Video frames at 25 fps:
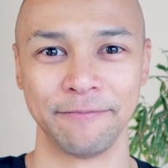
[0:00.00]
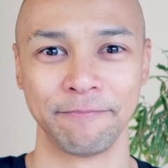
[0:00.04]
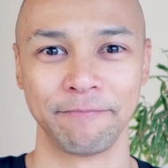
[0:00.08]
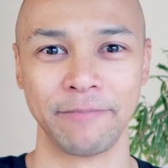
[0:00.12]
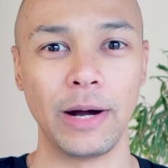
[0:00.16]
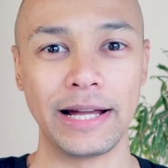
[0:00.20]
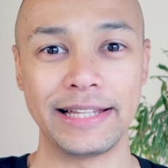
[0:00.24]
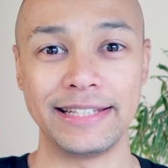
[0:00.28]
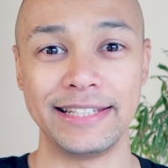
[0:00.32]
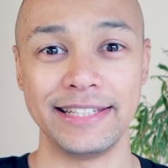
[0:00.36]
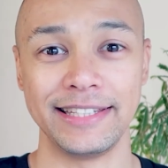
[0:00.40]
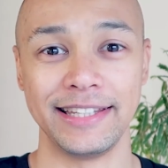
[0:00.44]

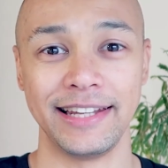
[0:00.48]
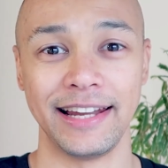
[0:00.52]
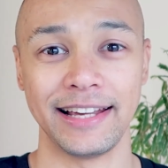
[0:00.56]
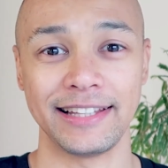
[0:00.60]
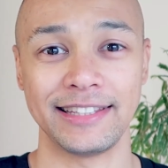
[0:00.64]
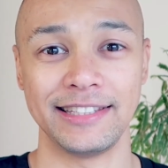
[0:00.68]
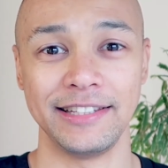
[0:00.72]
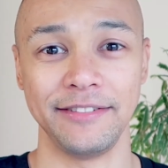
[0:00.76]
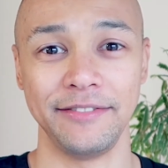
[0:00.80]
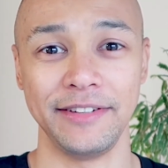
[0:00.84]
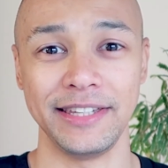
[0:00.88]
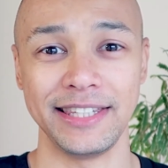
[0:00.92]
What is an
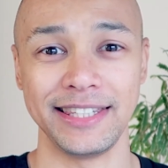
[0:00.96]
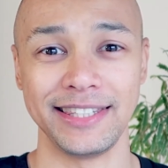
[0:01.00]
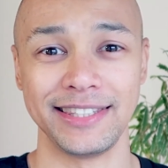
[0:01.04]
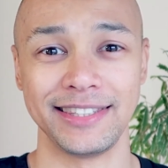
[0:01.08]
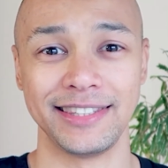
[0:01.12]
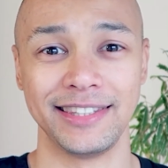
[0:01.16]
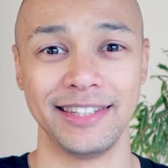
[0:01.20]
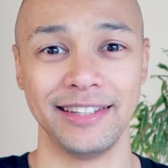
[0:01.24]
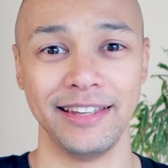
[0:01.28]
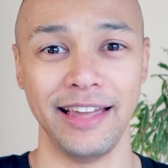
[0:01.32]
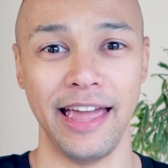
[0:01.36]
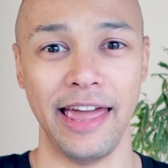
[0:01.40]

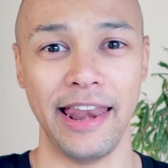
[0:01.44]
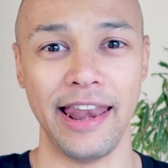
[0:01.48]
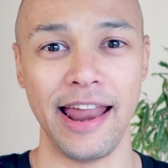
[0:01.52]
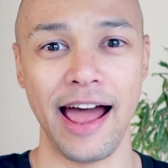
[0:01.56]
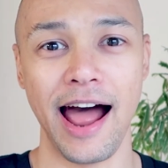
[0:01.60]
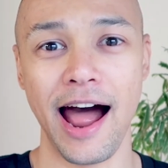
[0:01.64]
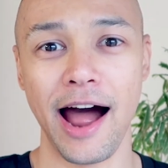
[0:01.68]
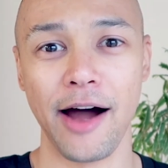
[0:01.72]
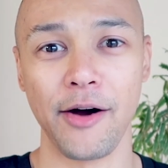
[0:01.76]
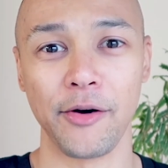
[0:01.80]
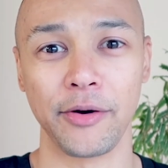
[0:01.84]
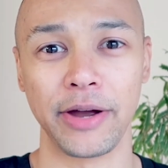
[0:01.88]
activist
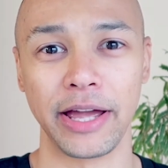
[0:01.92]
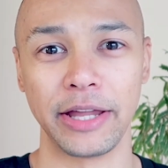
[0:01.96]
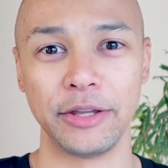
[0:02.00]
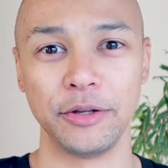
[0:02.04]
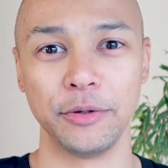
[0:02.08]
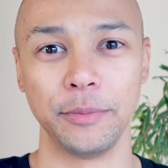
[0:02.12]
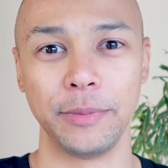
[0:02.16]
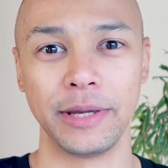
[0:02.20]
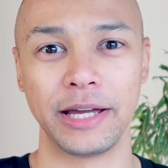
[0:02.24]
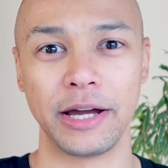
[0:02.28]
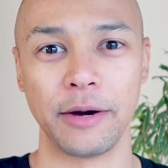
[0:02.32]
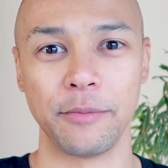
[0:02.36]
and how can
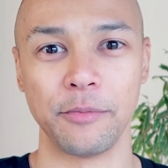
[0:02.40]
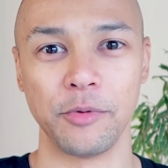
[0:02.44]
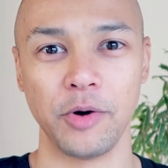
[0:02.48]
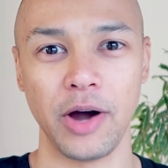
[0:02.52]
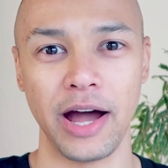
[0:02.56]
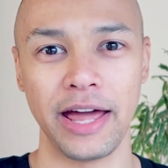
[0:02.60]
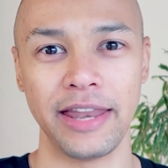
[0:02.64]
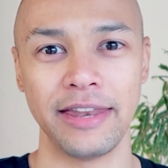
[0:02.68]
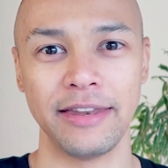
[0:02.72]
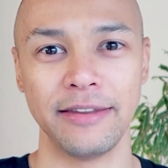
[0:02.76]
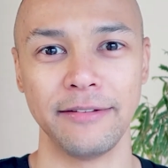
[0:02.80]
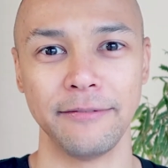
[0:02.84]
you become
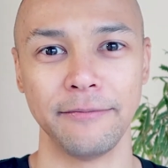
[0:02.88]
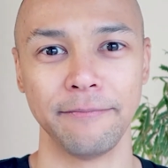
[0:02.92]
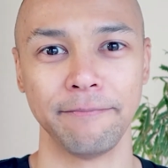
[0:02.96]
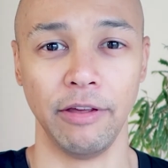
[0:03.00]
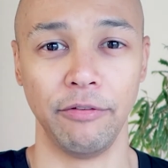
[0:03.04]
one?